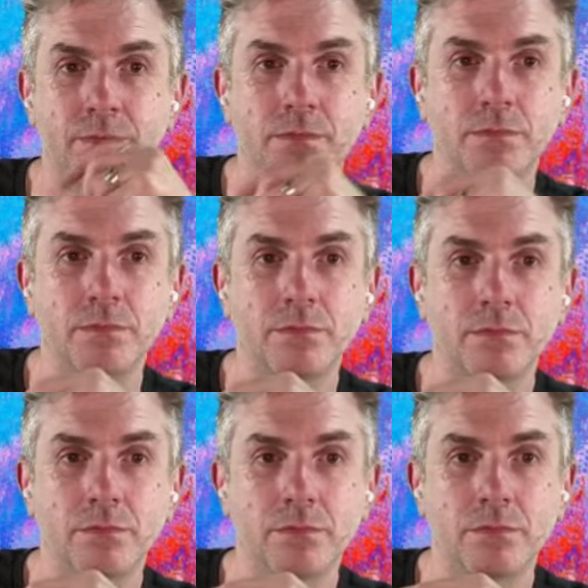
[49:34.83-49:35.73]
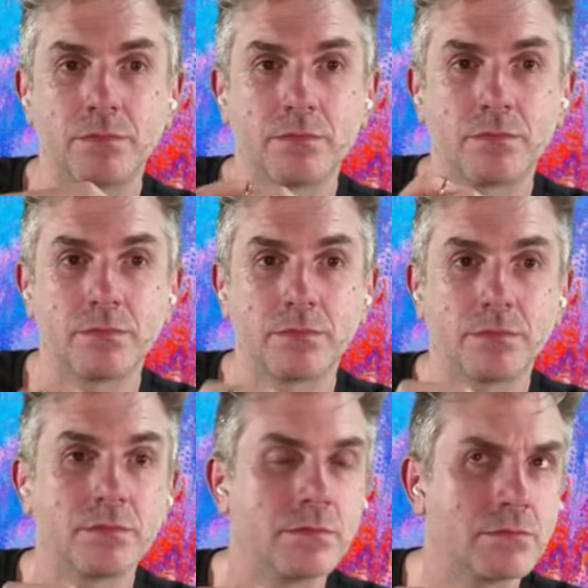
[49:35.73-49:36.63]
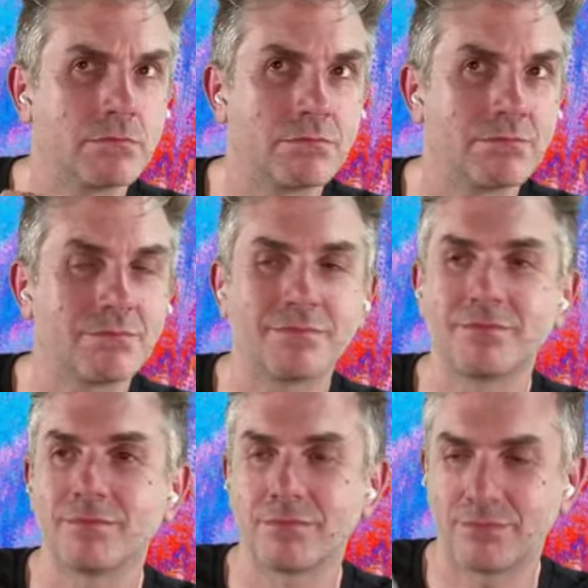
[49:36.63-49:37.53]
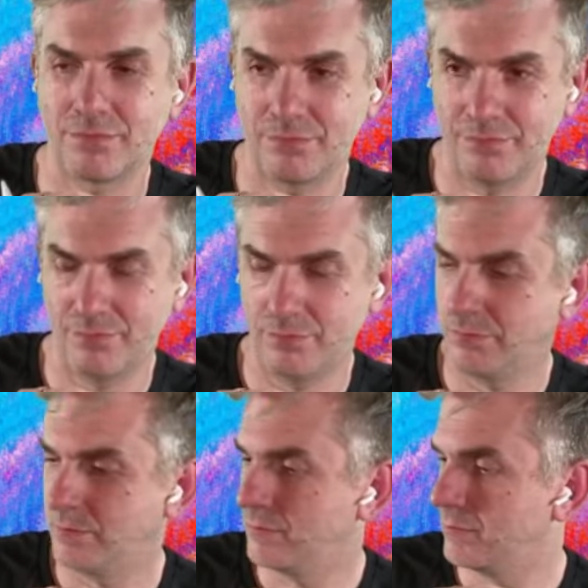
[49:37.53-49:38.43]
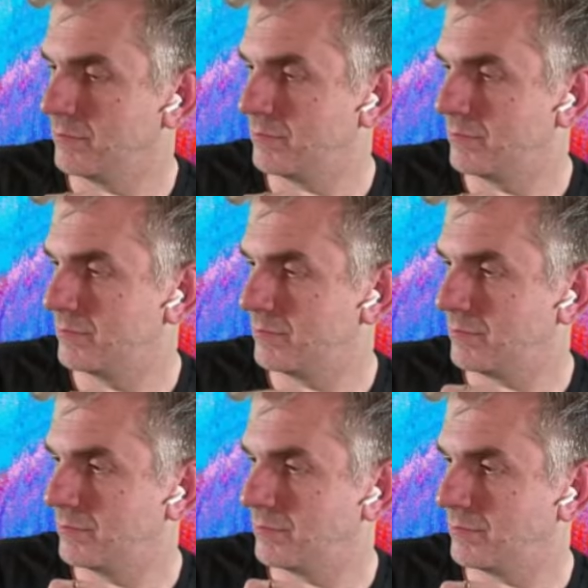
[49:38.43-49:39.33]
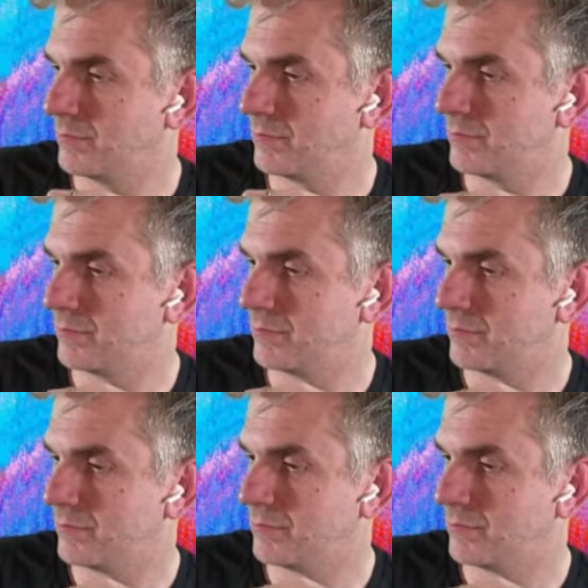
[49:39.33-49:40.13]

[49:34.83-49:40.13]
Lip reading: [no speech]